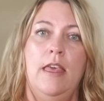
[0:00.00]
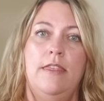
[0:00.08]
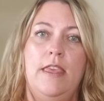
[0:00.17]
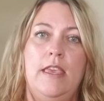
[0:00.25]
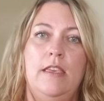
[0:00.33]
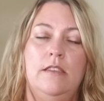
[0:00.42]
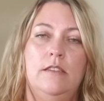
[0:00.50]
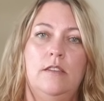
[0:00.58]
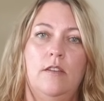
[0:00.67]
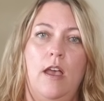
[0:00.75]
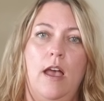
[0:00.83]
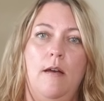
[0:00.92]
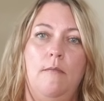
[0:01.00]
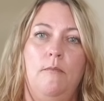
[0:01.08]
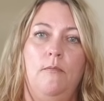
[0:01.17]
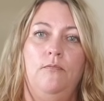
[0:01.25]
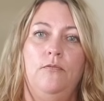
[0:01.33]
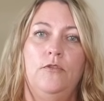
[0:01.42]
things
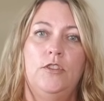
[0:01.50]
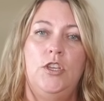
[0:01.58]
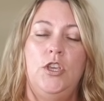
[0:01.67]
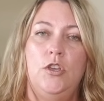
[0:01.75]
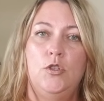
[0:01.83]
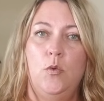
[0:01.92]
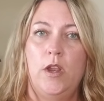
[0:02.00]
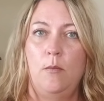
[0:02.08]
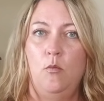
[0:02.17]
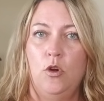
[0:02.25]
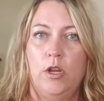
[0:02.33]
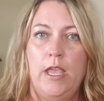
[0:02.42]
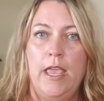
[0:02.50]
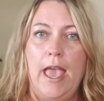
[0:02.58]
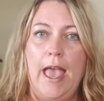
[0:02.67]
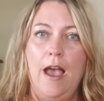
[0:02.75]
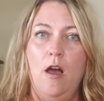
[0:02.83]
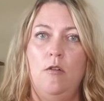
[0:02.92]
to use when I'm working
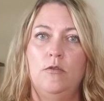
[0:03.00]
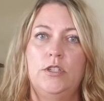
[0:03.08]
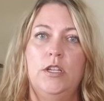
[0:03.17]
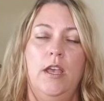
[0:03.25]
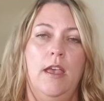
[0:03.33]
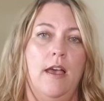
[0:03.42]
out.